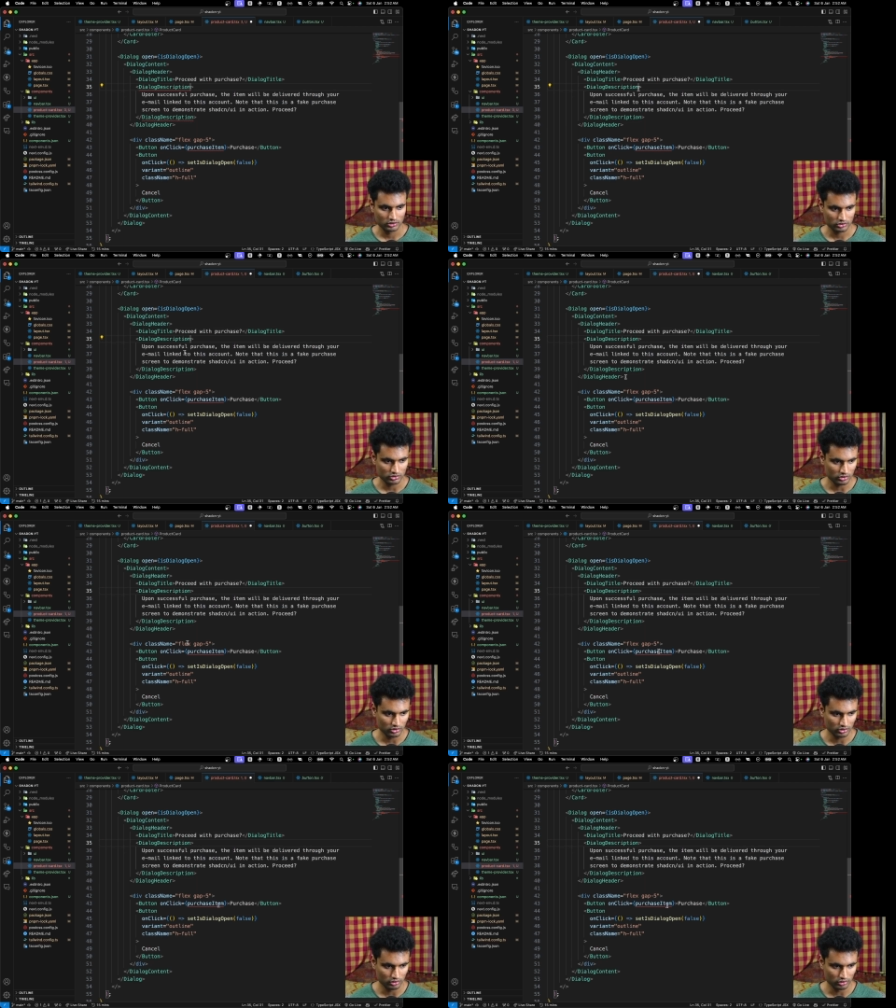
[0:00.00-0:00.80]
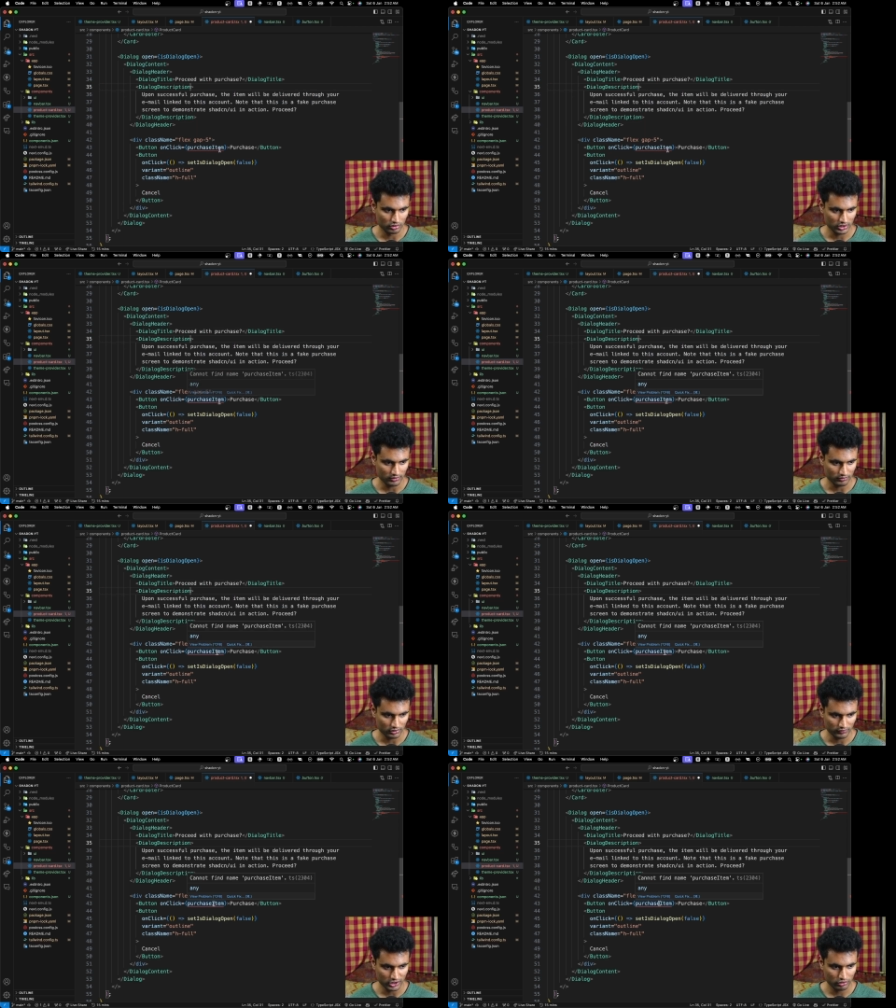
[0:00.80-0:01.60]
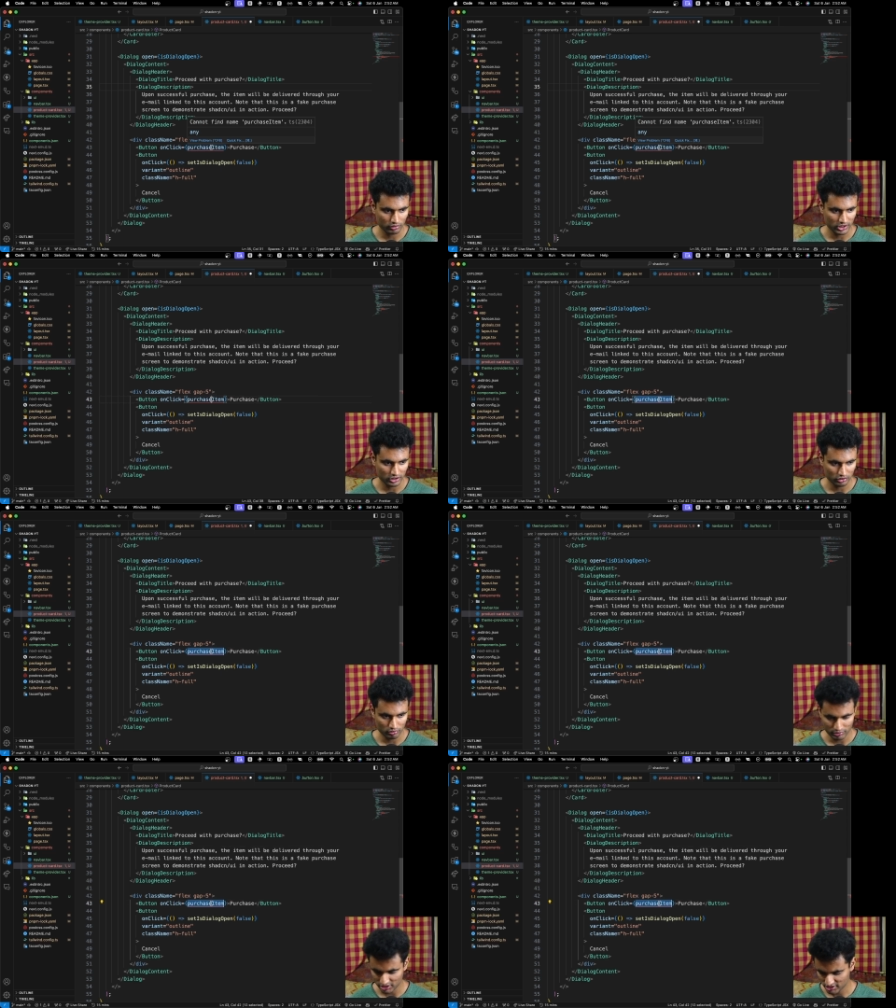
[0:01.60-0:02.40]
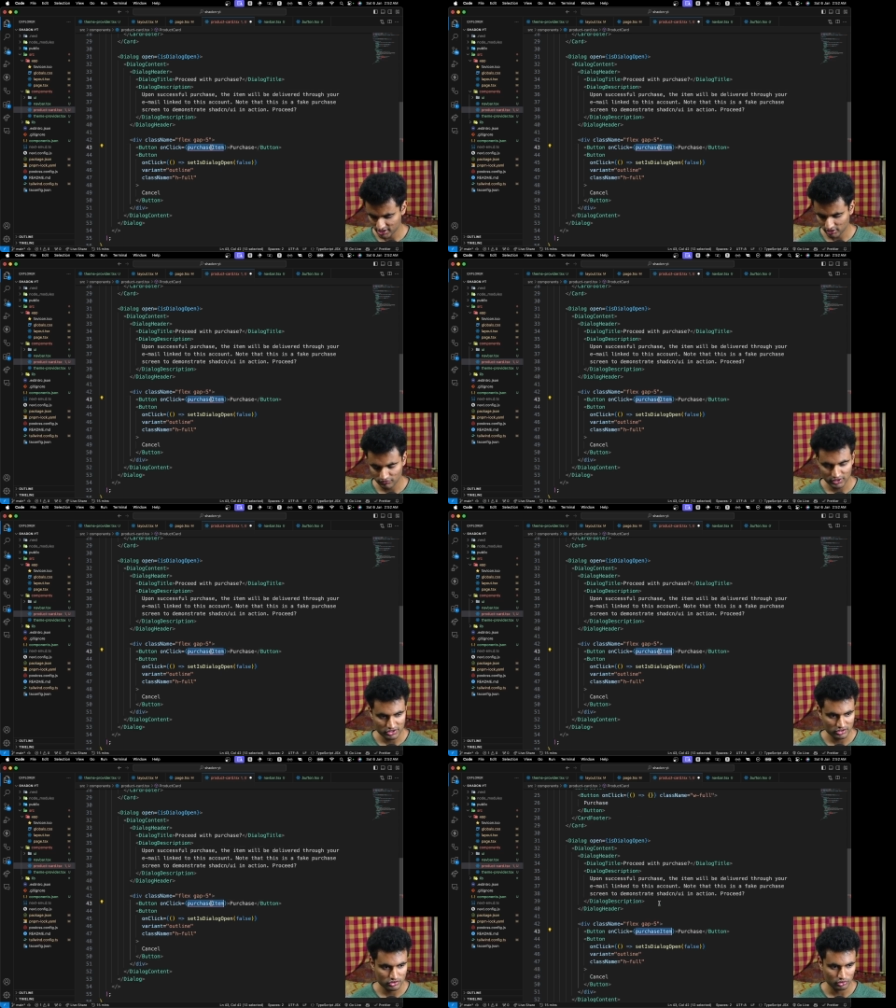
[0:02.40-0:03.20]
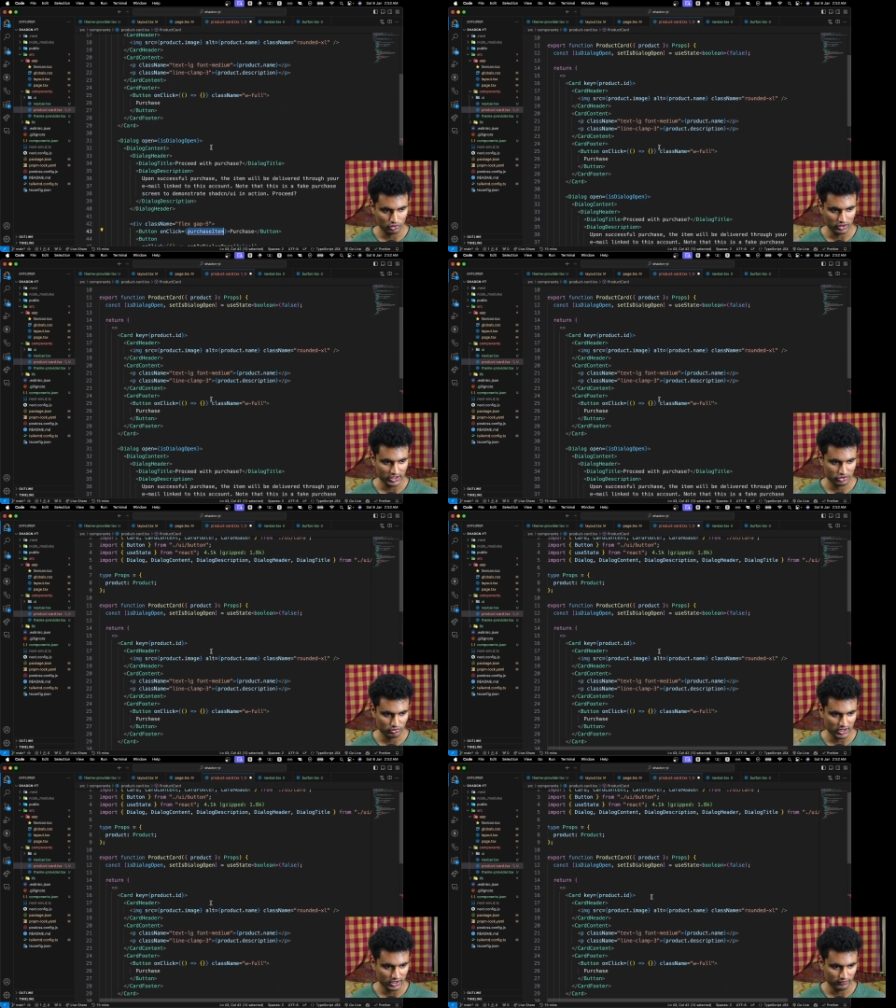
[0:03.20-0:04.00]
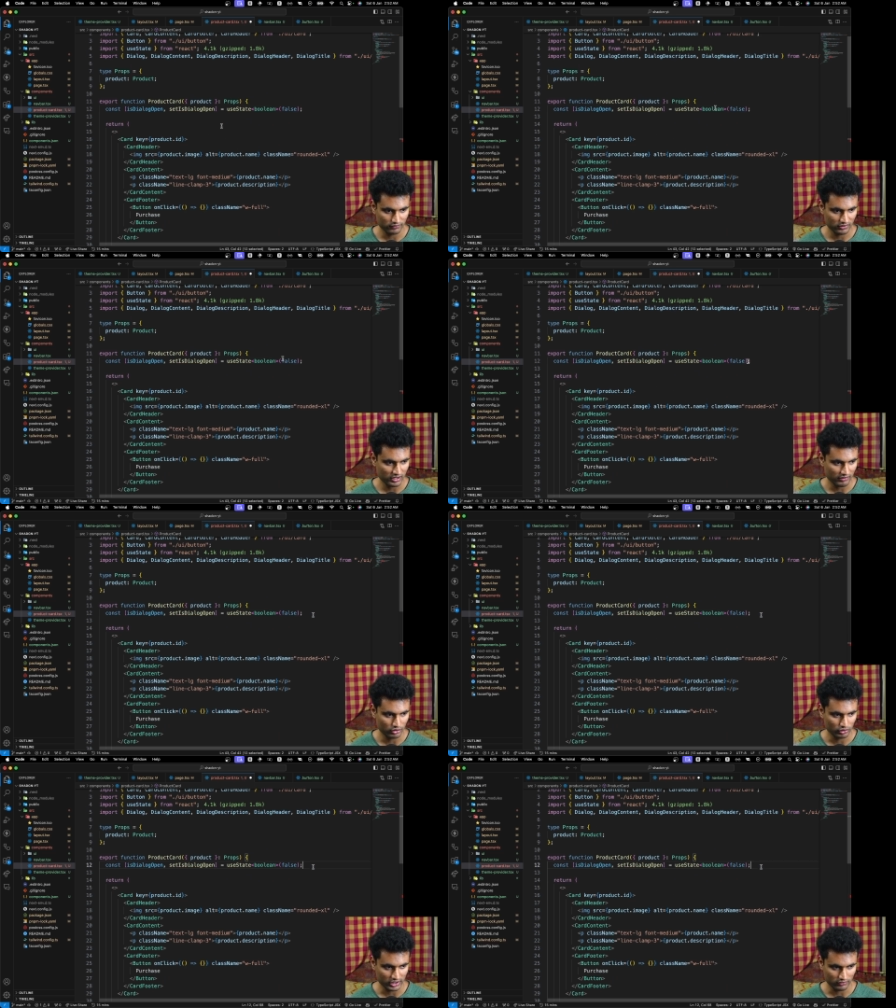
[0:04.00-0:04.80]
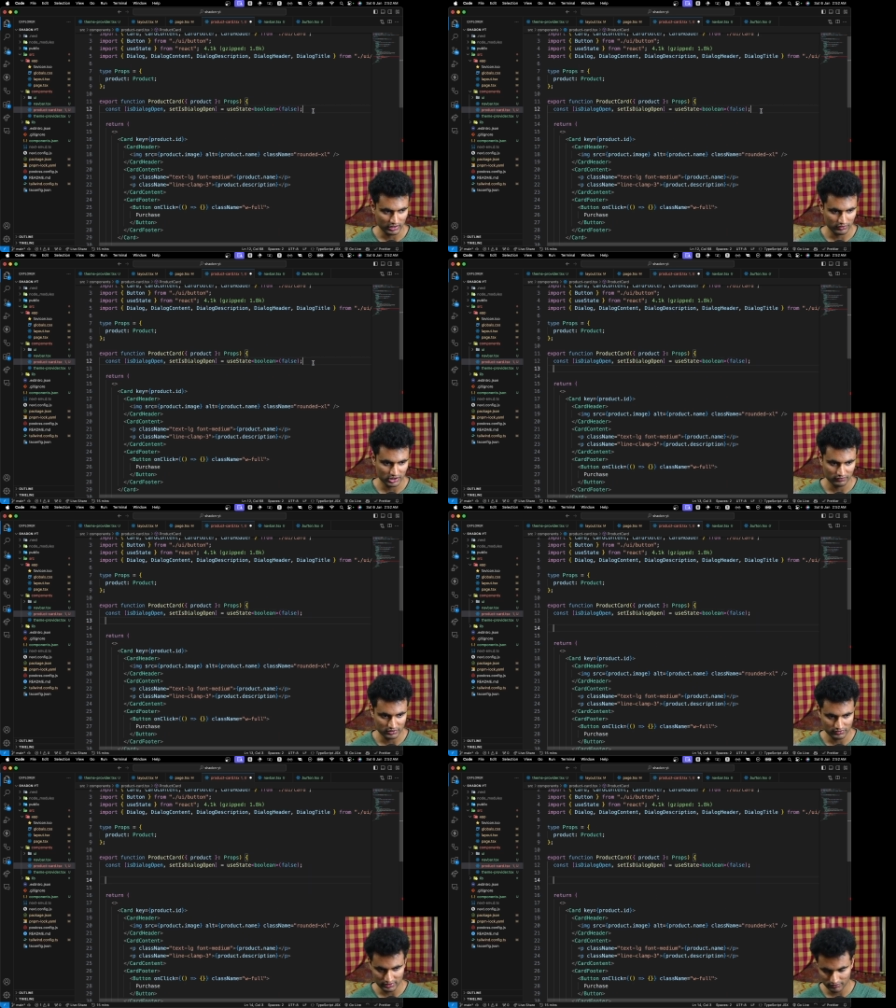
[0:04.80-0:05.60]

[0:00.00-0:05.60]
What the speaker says: So yeah, we need to create a new purchase item function, so let's do that, and we'll have a look at everything which we have